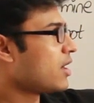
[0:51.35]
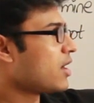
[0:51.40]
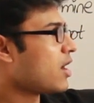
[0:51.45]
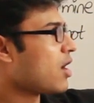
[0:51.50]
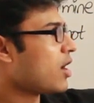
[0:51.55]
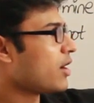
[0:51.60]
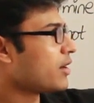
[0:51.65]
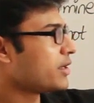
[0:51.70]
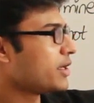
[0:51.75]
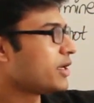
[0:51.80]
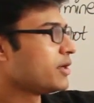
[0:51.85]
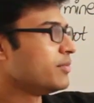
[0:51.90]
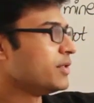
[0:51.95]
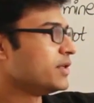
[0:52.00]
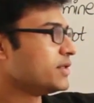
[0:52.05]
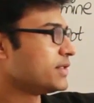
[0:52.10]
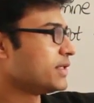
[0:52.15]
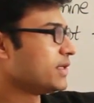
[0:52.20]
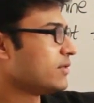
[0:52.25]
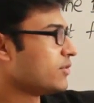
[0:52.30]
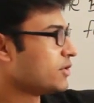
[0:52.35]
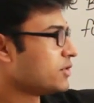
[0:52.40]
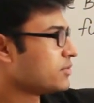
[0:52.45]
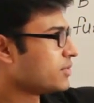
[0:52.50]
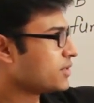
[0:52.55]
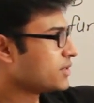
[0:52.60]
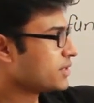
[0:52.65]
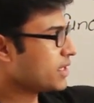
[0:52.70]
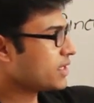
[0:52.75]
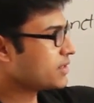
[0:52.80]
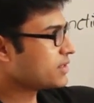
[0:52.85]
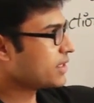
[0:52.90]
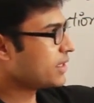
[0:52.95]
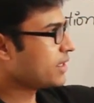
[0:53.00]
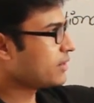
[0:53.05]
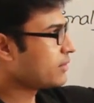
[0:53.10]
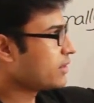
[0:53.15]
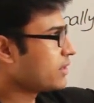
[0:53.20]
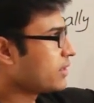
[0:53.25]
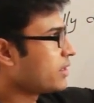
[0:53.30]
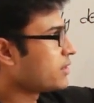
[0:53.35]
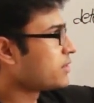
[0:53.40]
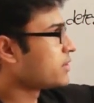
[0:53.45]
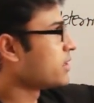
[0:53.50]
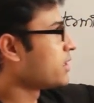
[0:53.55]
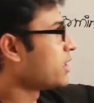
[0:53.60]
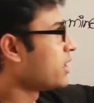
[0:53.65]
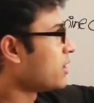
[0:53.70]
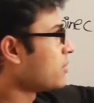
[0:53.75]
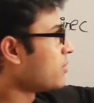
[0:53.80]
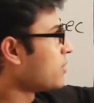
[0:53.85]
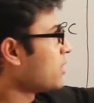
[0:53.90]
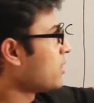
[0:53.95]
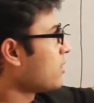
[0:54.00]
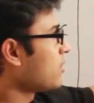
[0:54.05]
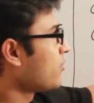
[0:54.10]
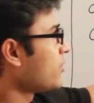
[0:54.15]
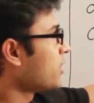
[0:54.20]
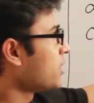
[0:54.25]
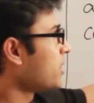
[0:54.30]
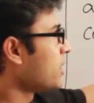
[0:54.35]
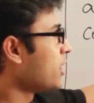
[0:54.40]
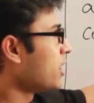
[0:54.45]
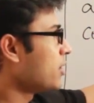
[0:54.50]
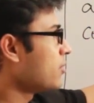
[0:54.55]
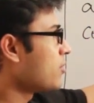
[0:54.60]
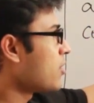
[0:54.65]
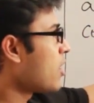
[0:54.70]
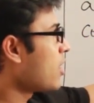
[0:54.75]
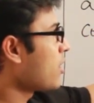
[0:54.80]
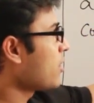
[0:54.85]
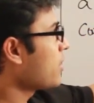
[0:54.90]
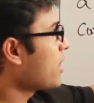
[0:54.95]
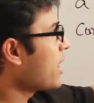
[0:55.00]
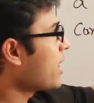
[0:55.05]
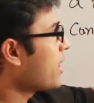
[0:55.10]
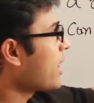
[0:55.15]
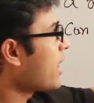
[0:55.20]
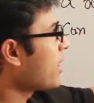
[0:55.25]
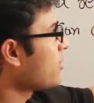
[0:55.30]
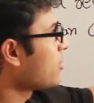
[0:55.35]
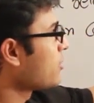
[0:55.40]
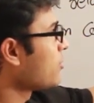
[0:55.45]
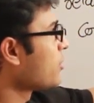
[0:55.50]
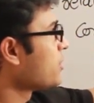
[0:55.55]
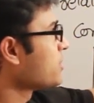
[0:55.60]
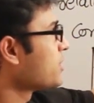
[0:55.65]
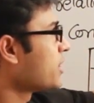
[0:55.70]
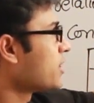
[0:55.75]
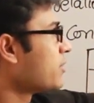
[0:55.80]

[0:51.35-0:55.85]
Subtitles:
R ABC, which means they are saying that there is a table with name R and attributes